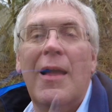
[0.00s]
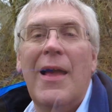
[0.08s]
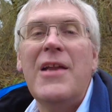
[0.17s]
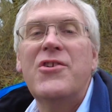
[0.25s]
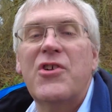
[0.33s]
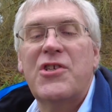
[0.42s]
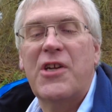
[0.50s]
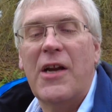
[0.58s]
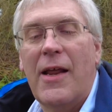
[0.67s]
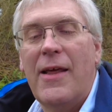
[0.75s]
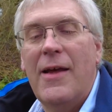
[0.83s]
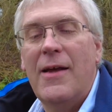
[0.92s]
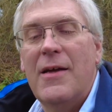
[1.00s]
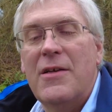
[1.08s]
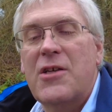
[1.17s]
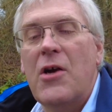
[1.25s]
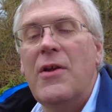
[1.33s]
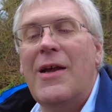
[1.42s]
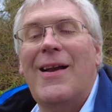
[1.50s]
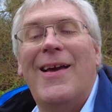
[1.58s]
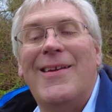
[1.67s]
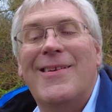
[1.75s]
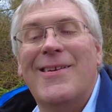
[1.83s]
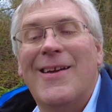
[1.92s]
Interestingly, Tony
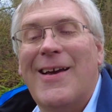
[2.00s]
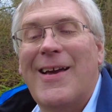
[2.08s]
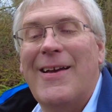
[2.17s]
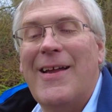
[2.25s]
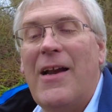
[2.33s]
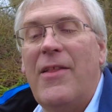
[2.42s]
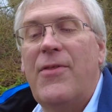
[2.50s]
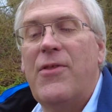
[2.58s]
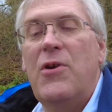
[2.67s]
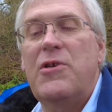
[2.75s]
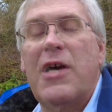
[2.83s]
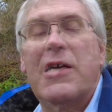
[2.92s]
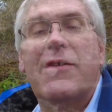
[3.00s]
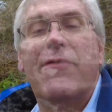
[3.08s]
Clayton, a canal enthusiast,